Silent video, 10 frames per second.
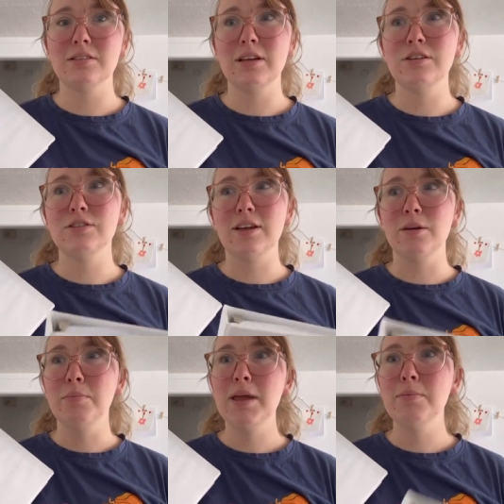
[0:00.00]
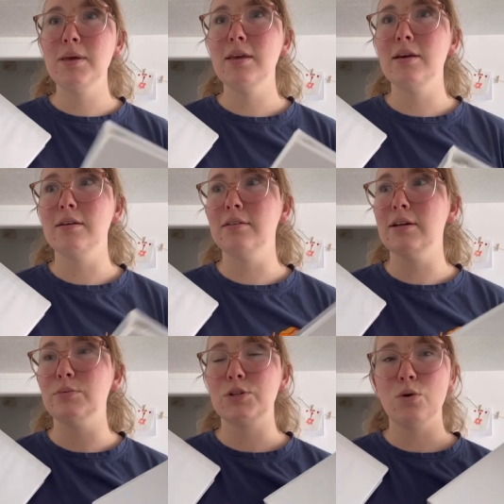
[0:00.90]
I just had a baby and
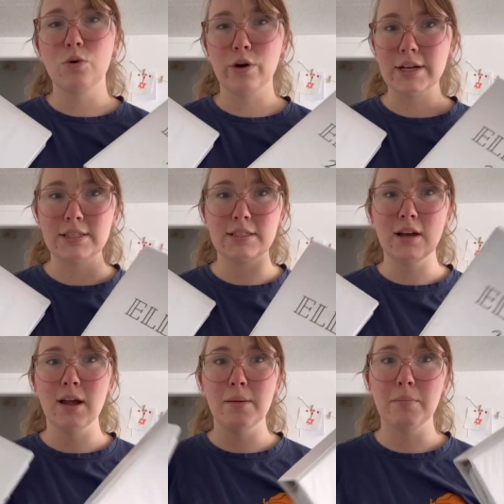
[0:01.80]
it was a whole crazy time,